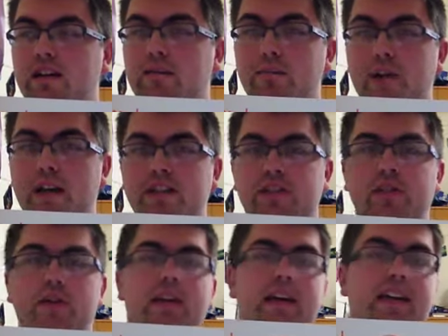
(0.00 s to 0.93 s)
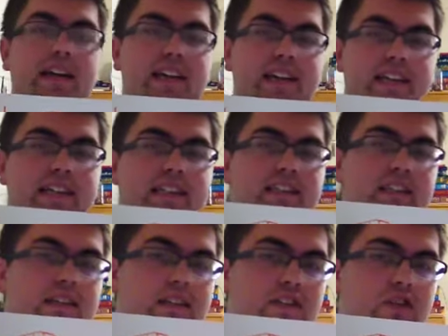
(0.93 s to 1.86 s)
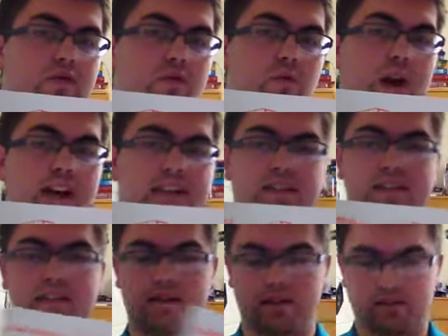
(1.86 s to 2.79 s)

measure east to west.